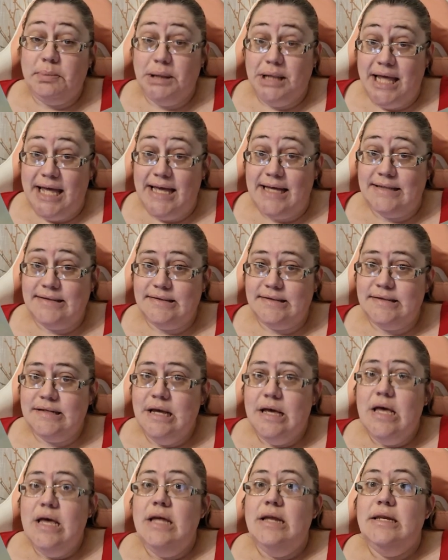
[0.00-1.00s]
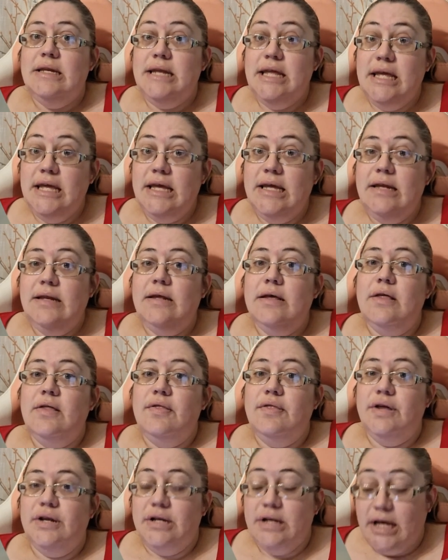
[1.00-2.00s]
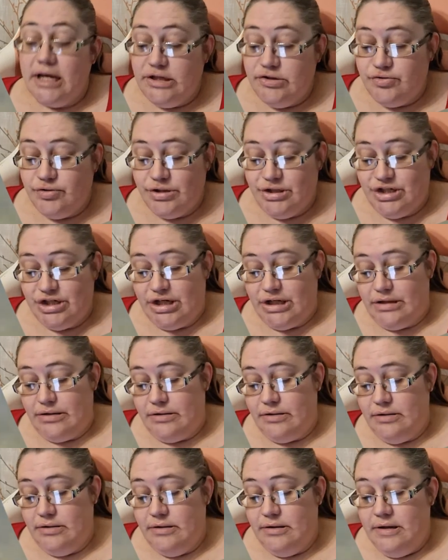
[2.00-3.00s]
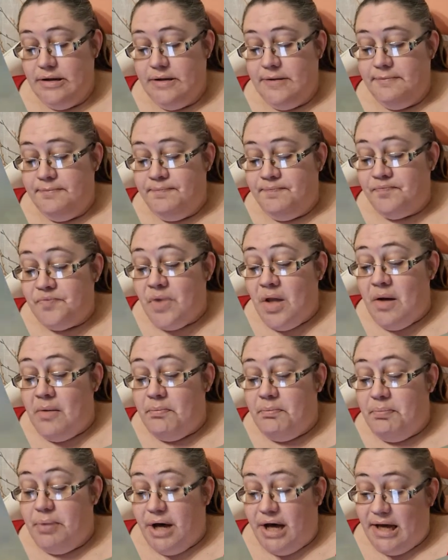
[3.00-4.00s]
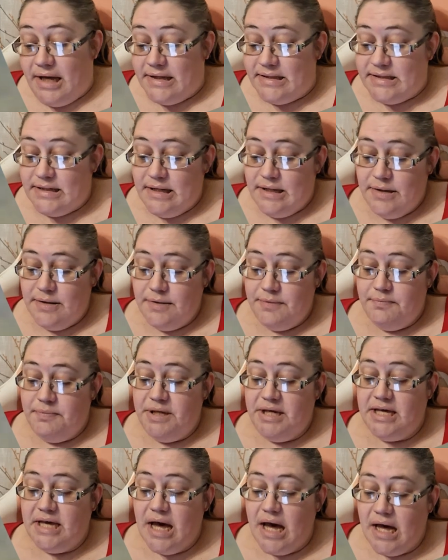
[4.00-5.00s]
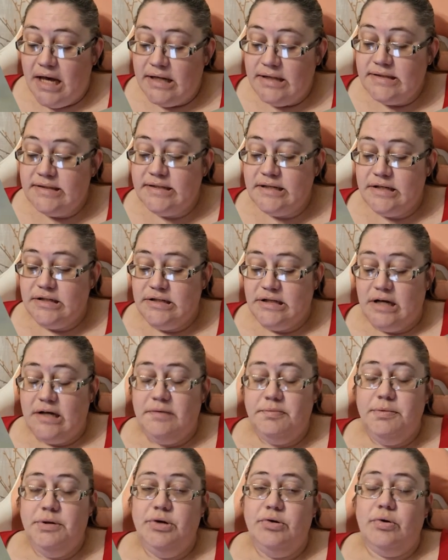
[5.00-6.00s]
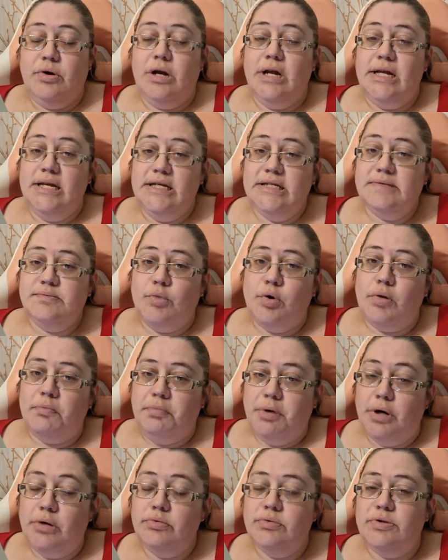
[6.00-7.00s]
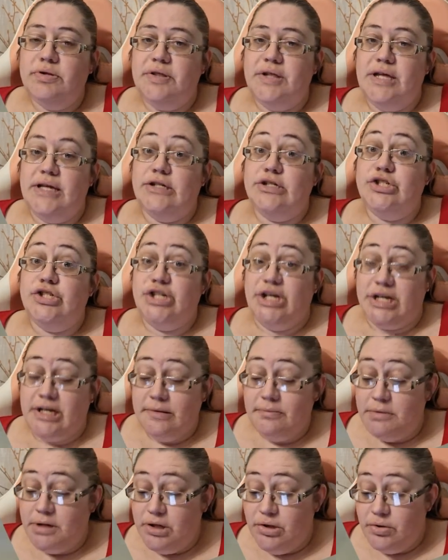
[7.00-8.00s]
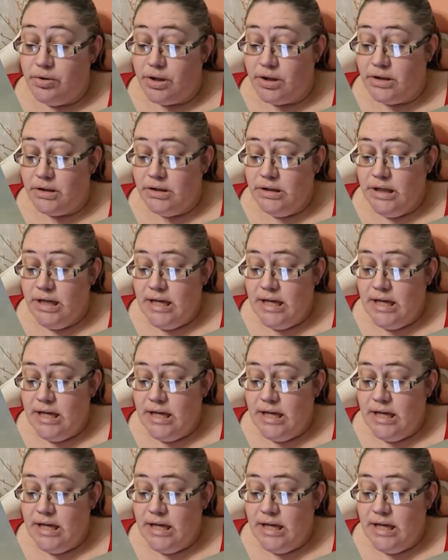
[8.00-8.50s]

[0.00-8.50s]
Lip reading: plants need the nitrogen. But because duck manure is more potent than chicken manure,